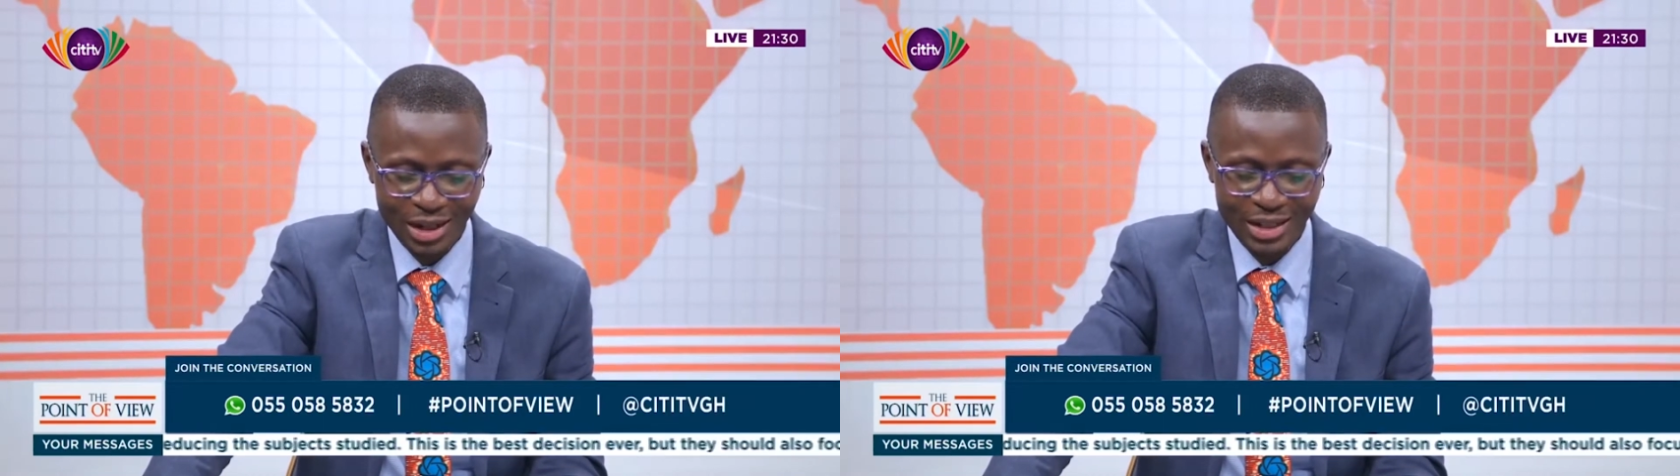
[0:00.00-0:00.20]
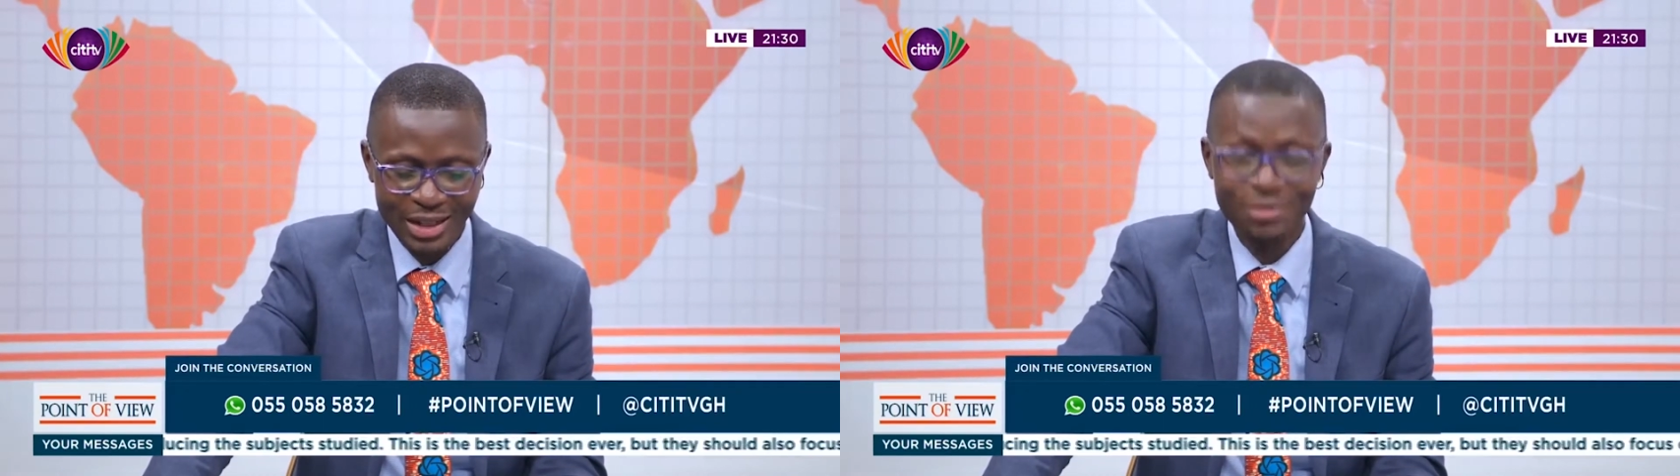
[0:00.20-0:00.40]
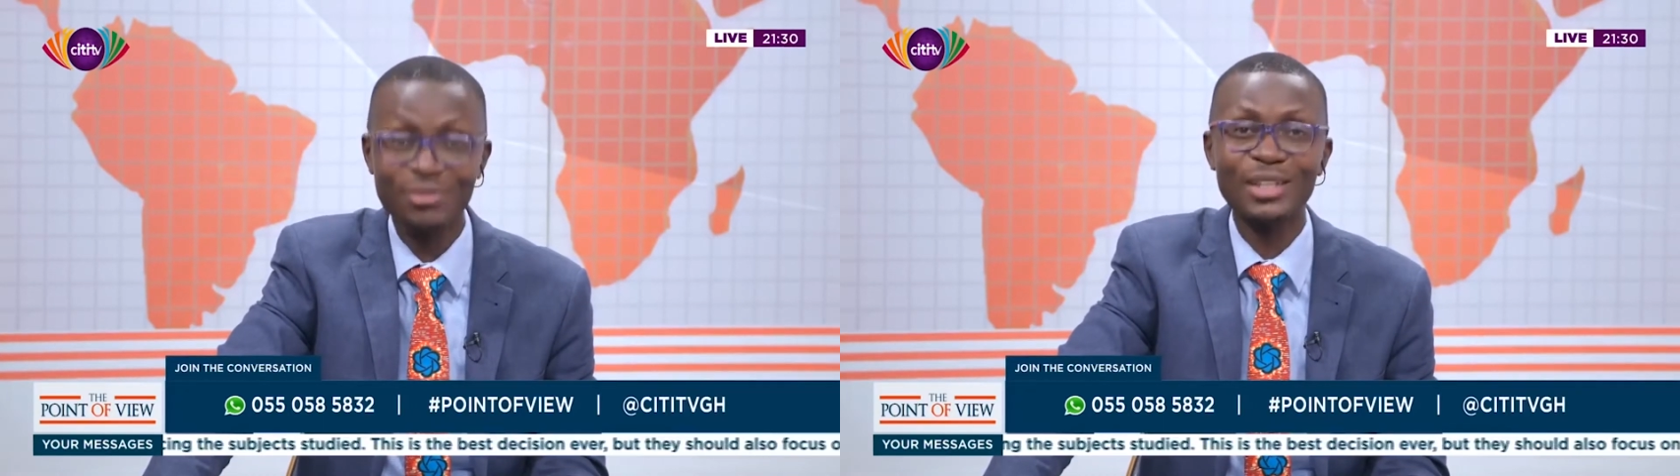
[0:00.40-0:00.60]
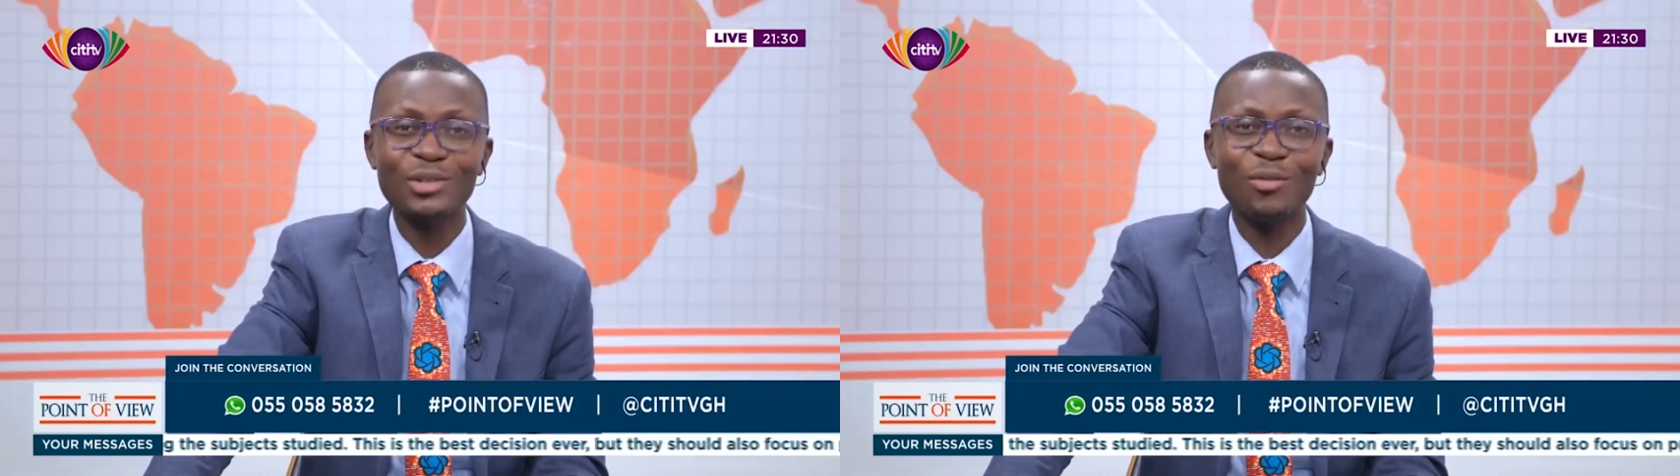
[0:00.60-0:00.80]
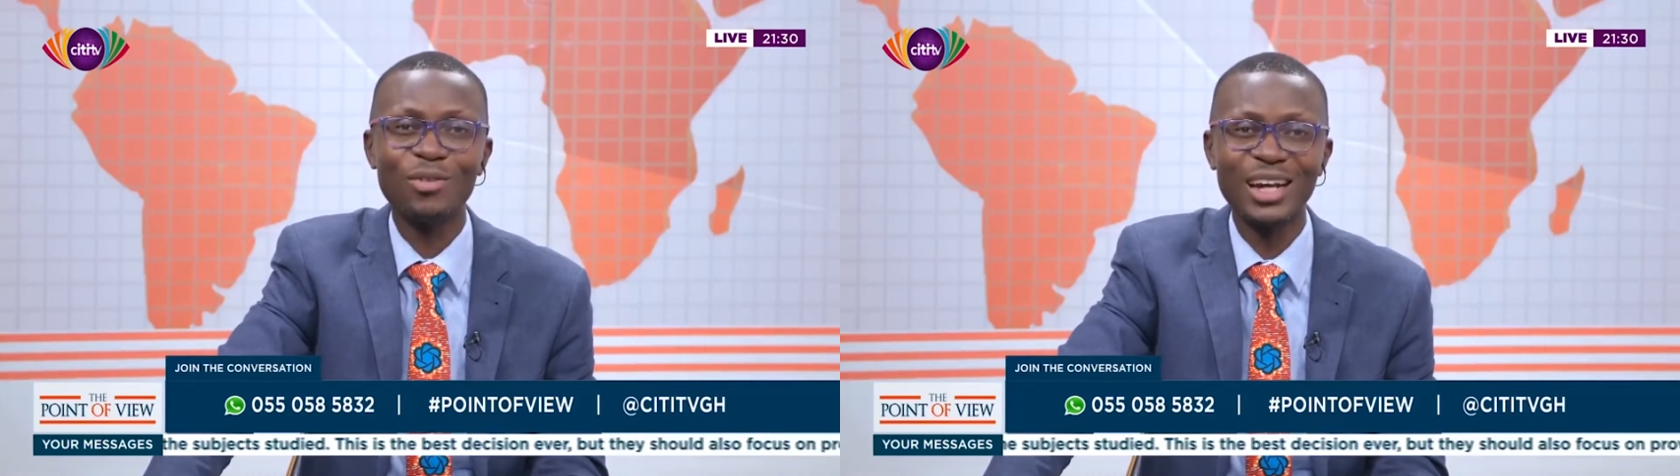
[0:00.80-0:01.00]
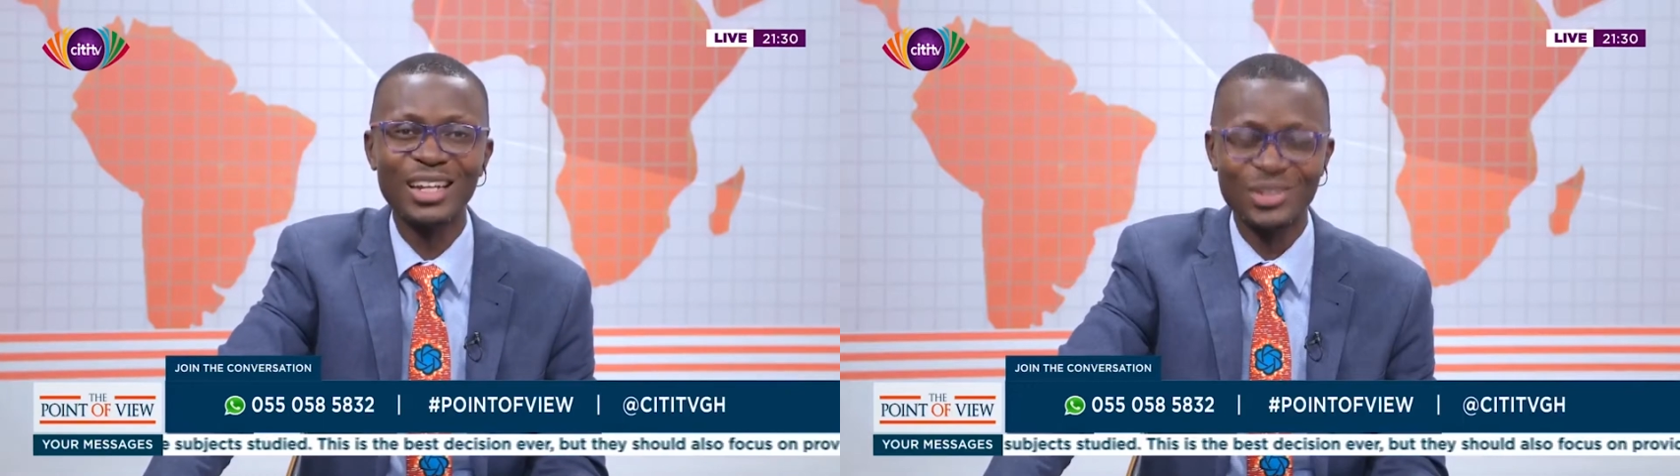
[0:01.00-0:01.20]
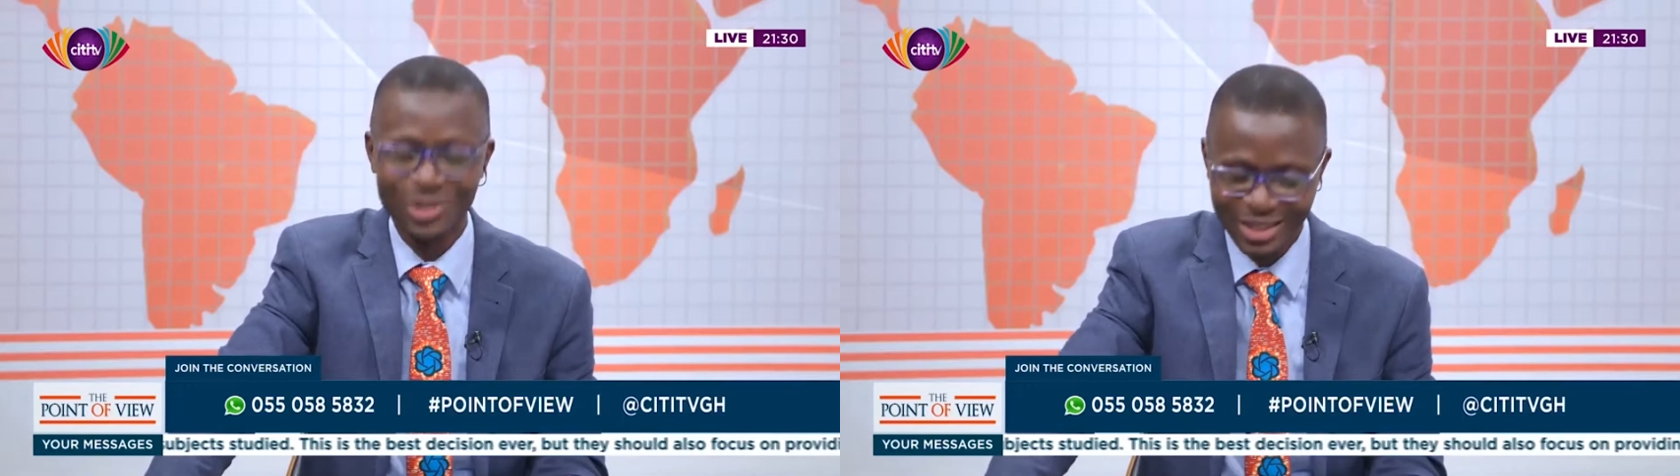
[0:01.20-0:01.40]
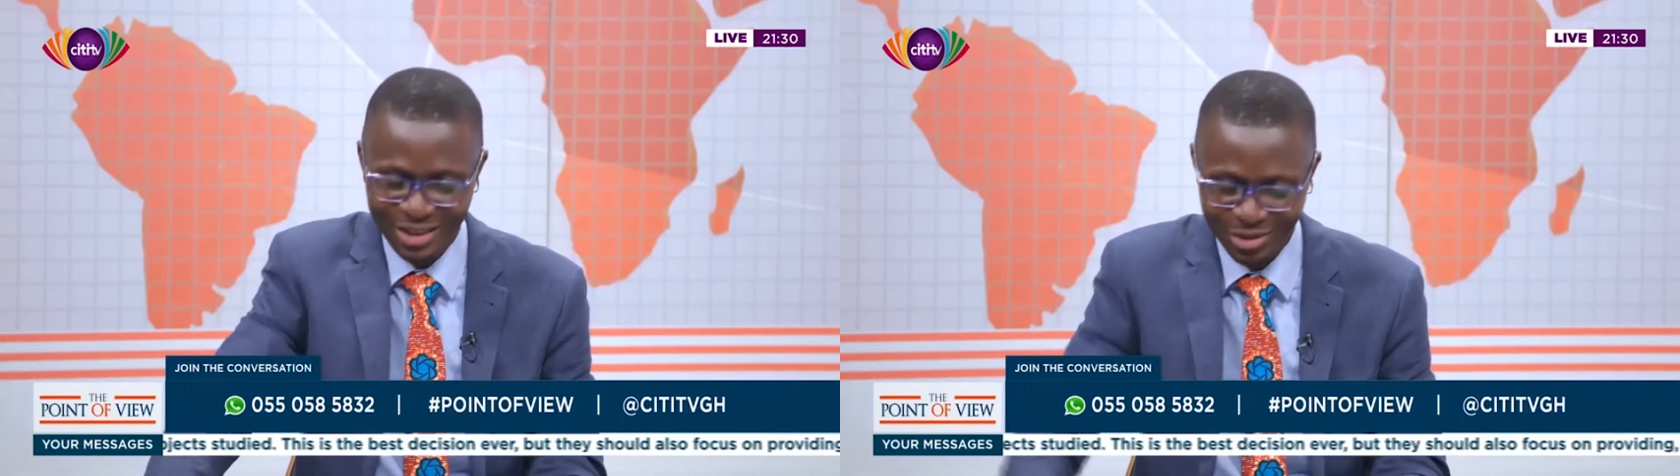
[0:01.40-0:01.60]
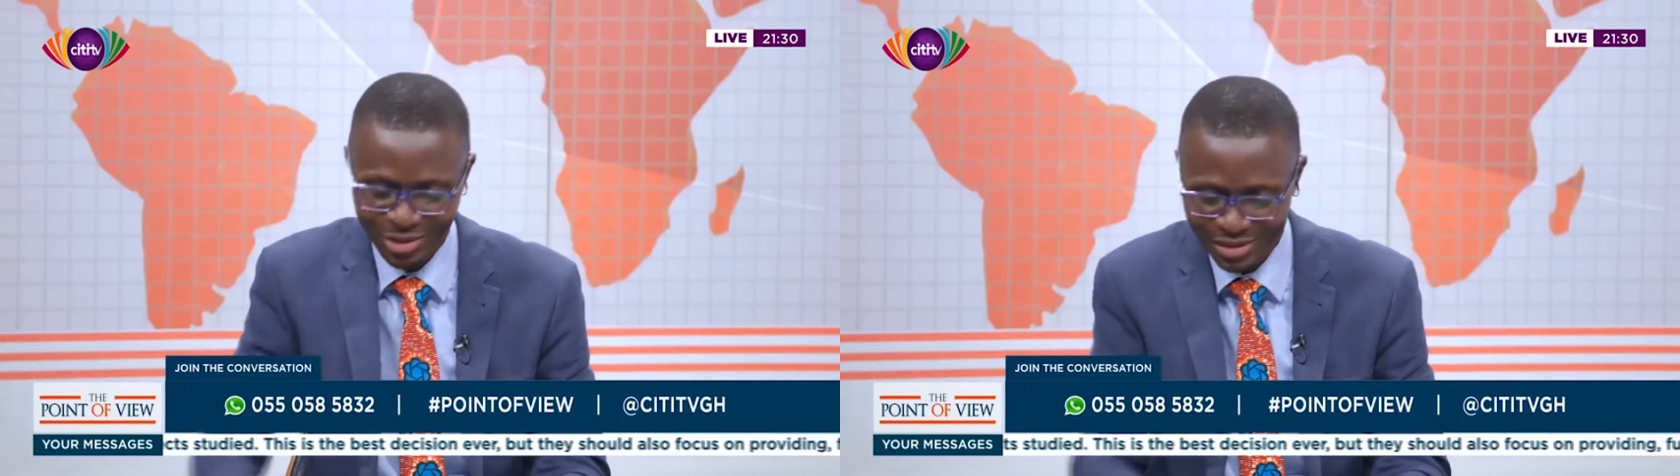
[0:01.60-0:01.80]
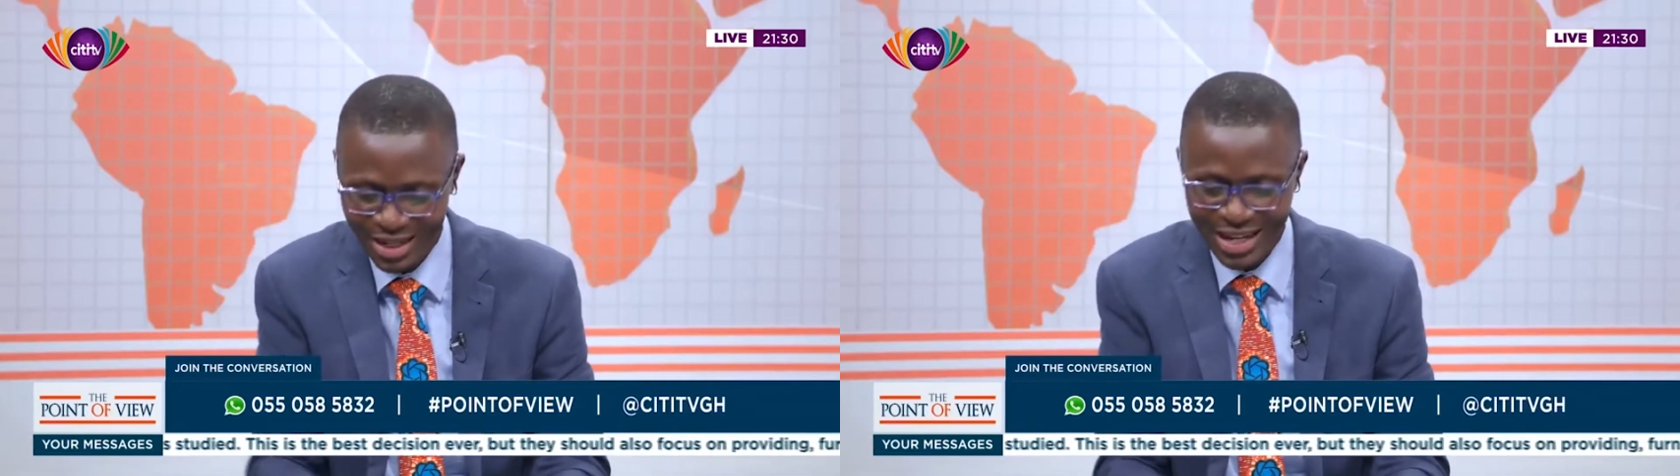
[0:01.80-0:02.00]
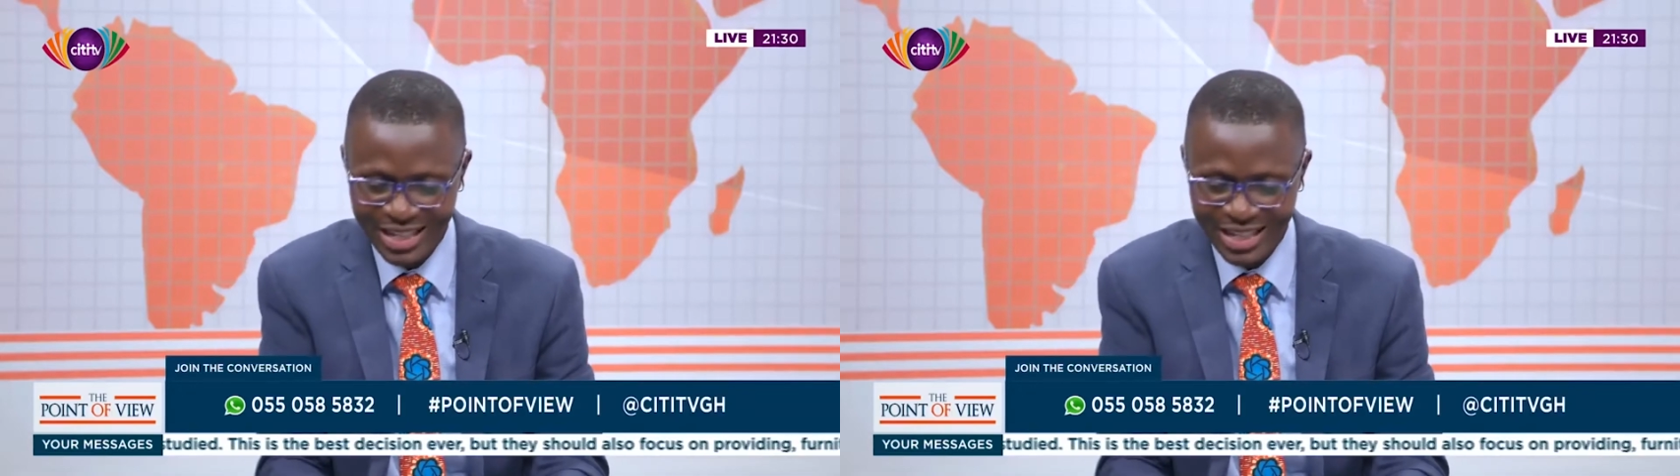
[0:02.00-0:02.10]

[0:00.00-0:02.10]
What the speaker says: at the effect of colors on individuals.